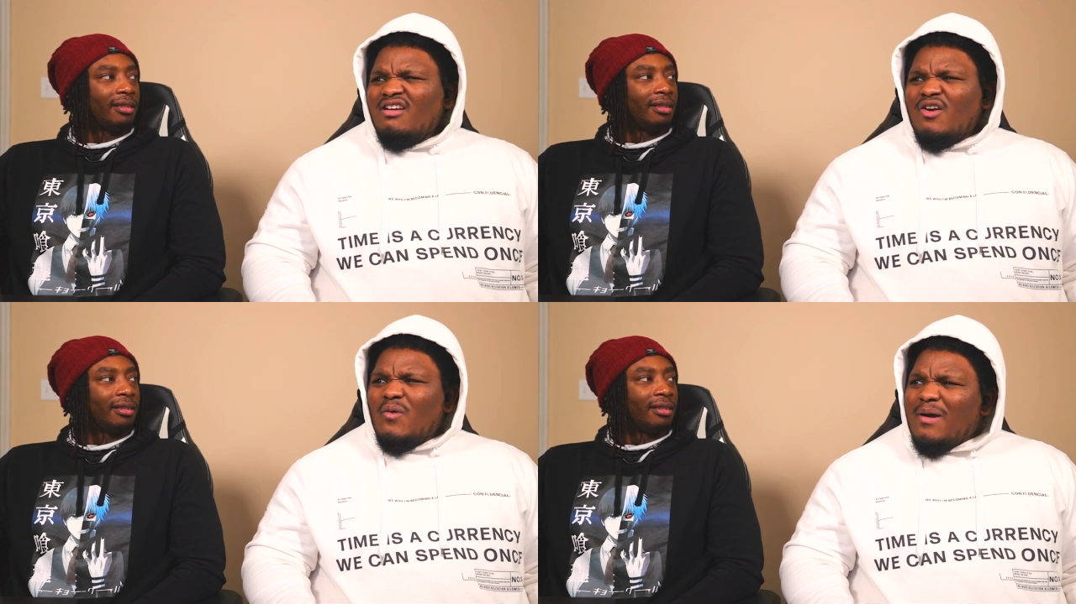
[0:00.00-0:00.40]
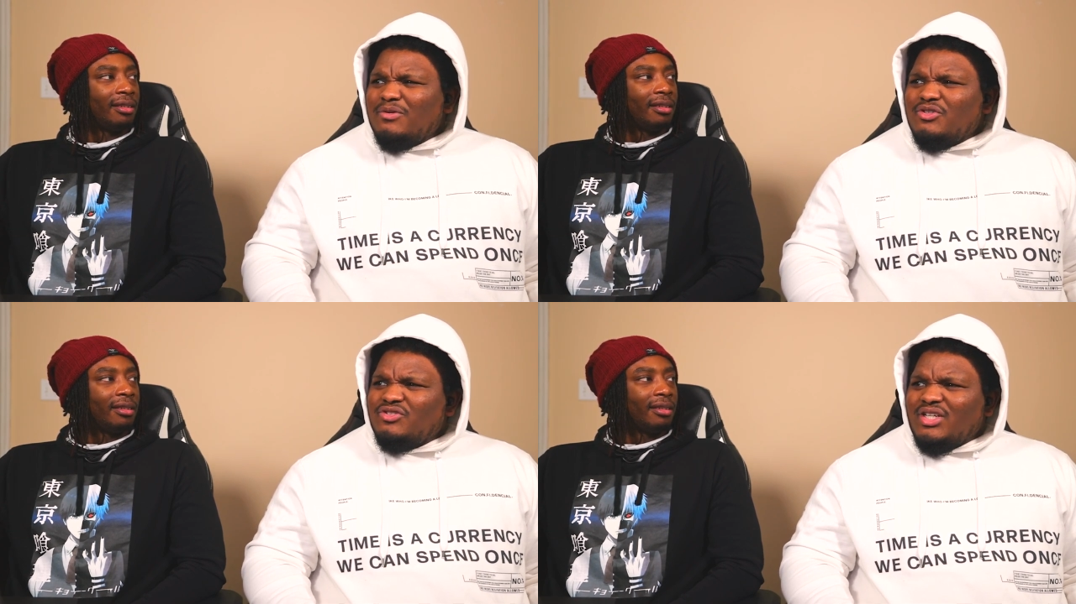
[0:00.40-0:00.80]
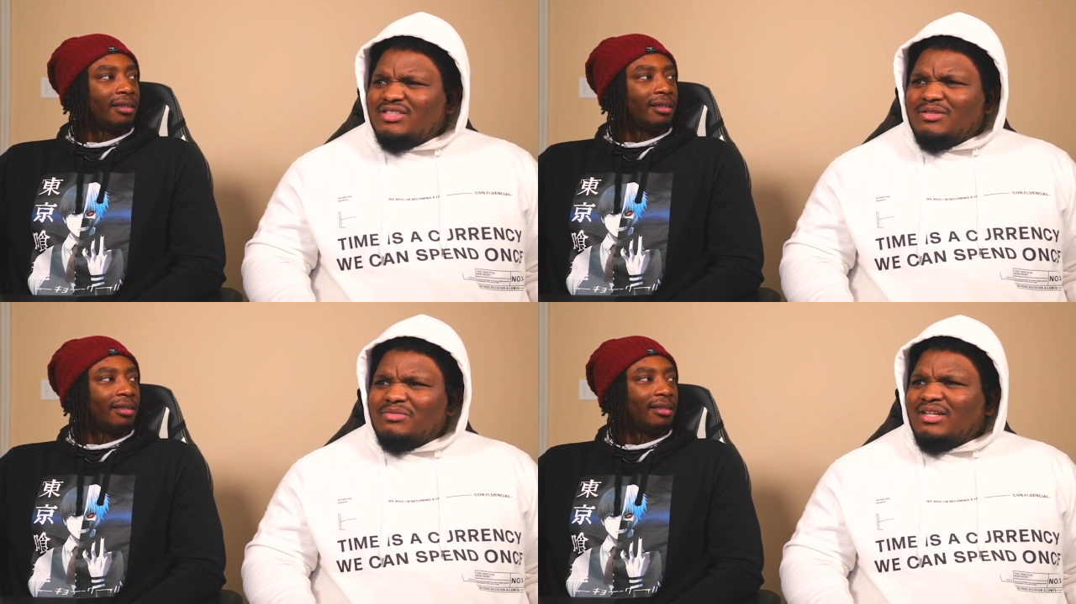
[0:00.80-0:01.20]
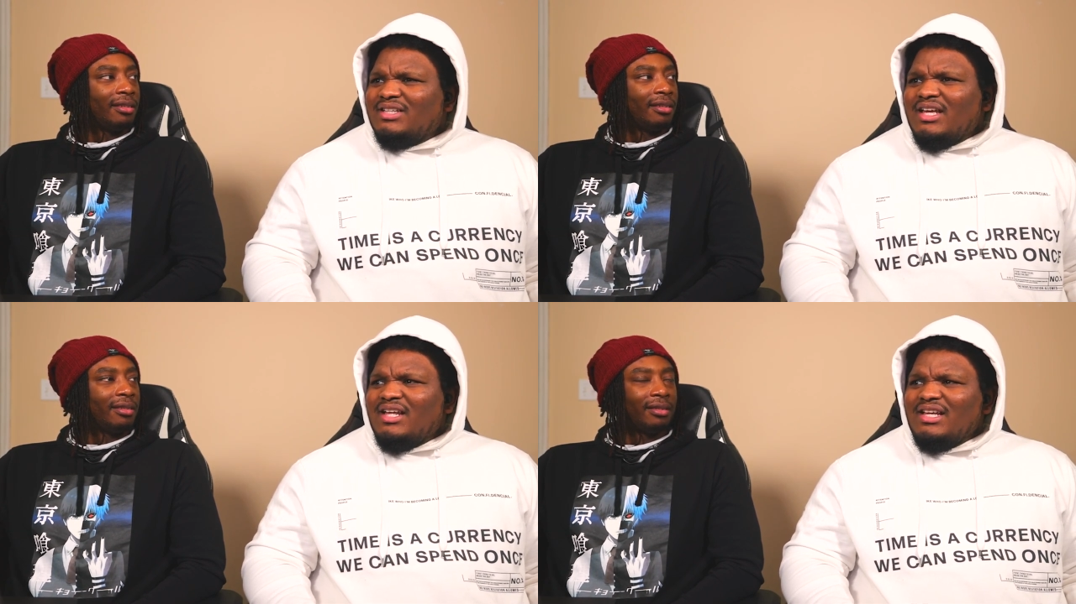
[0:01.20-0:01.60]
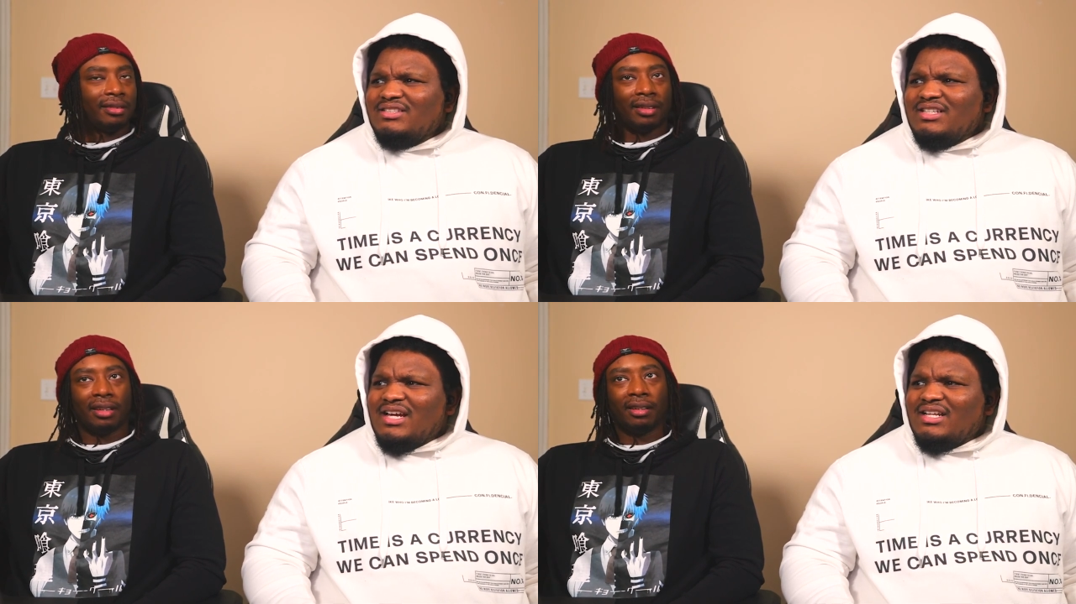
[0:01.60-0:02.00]
Speaker 1: why would you say something like that?
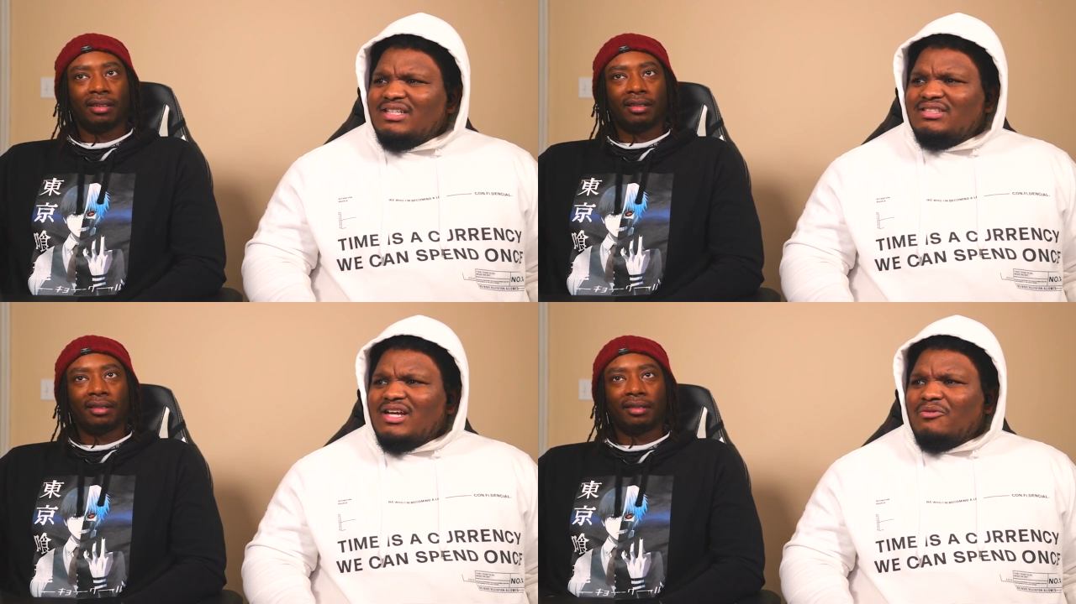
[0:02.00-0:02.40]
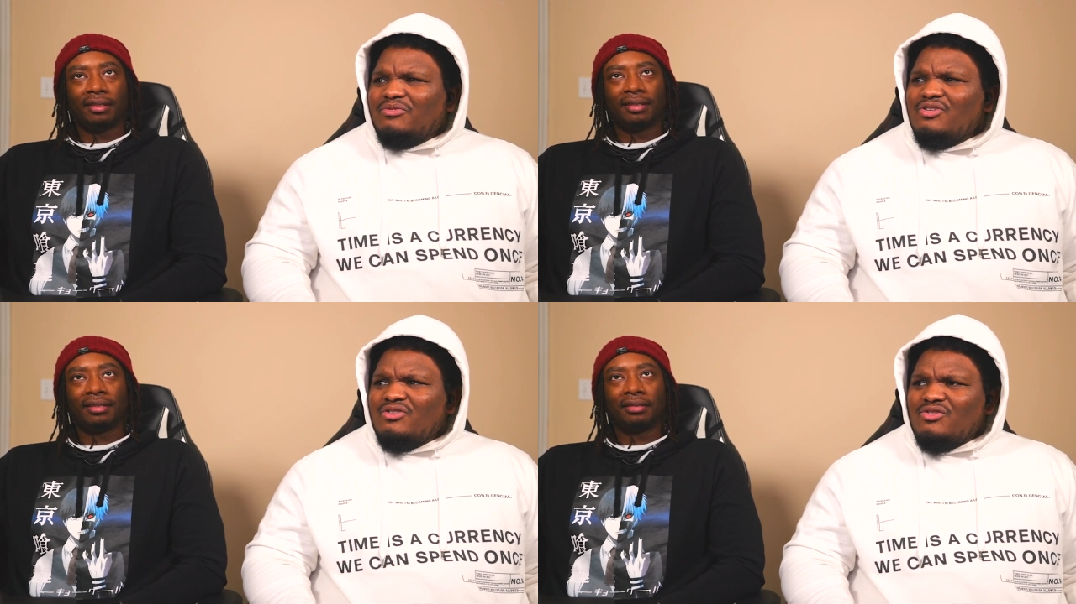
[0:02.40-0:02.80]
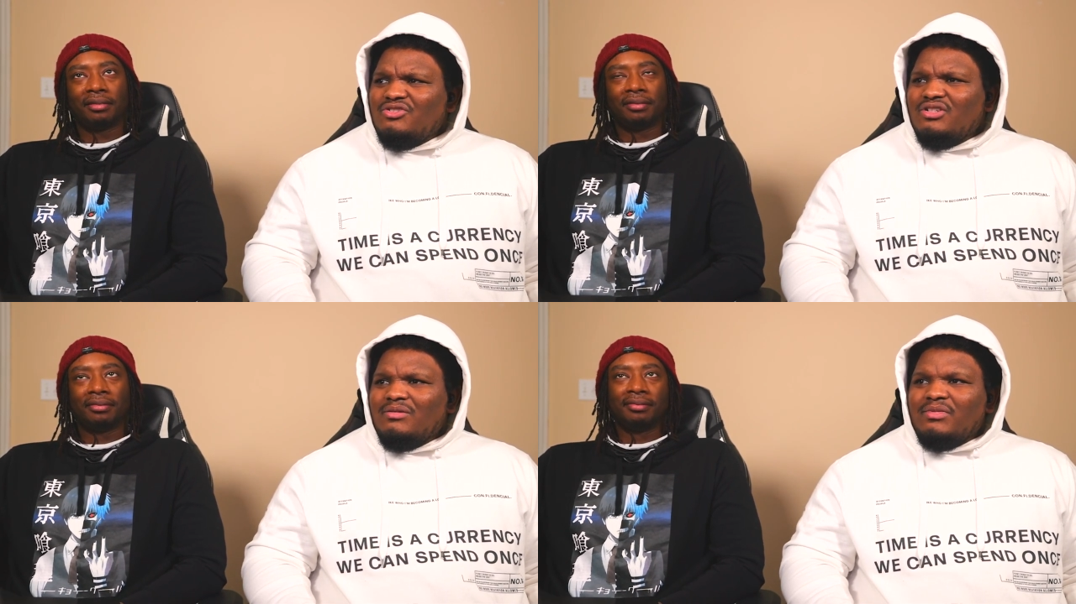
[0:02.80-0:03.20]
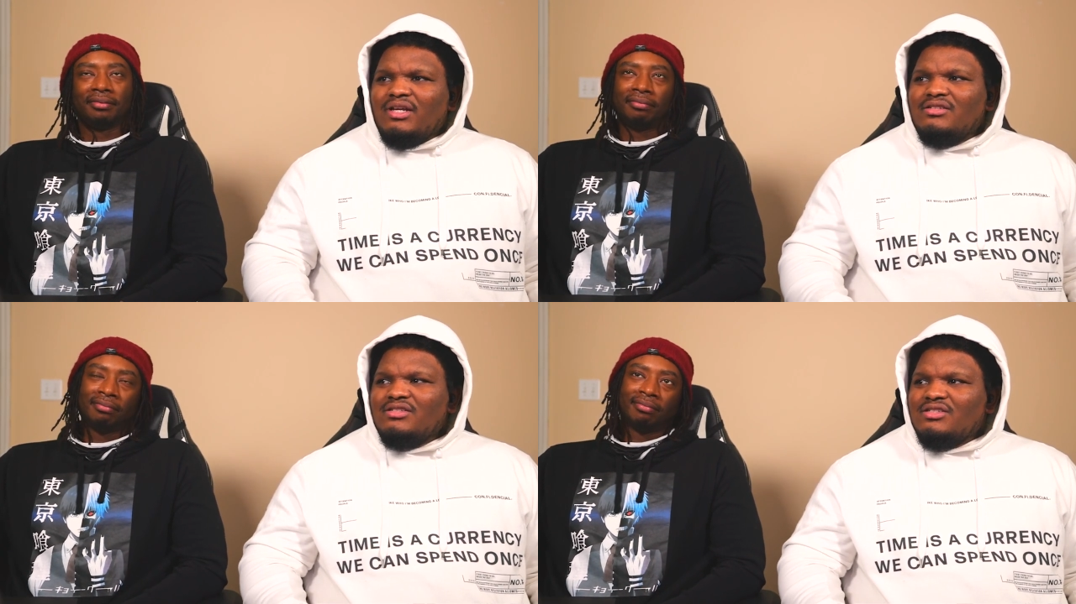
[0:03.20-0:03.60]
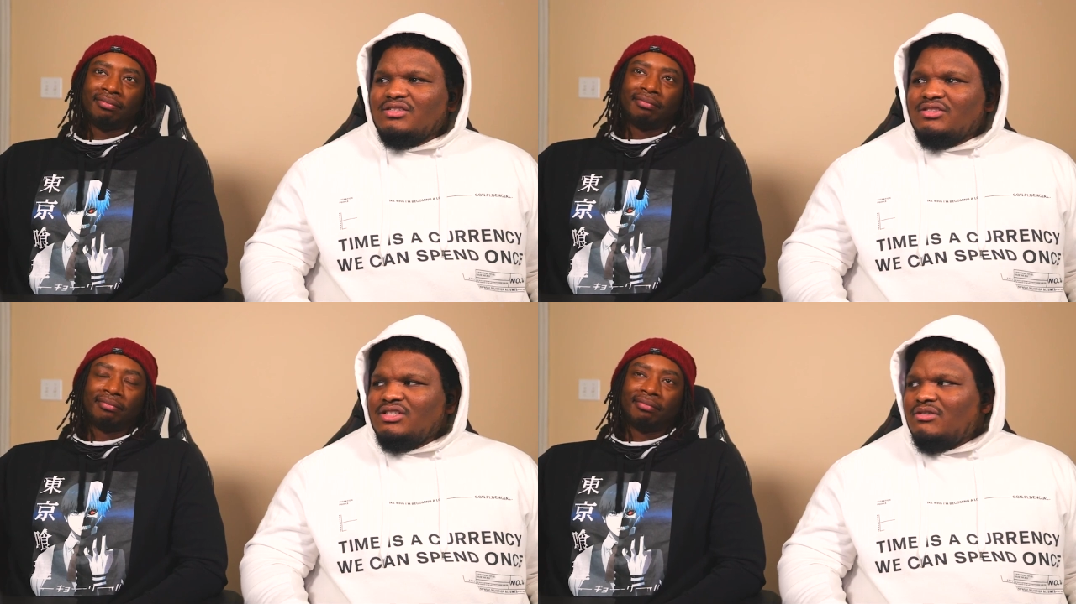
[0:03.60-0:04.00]
That's not. Yeah. That's not. You you should. I'm like, it's just
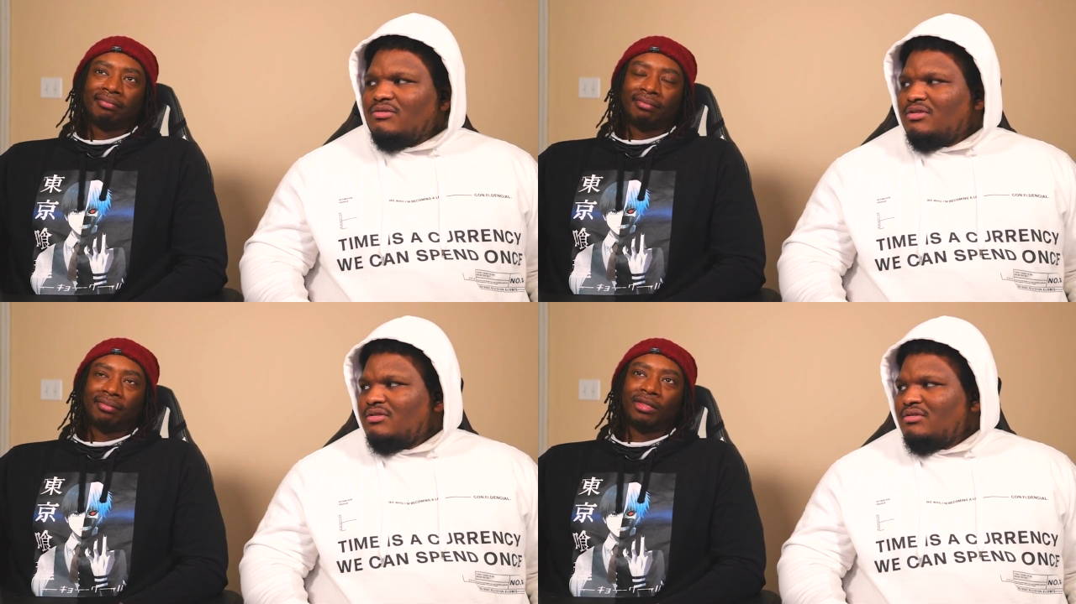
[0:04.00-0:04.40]
a joke.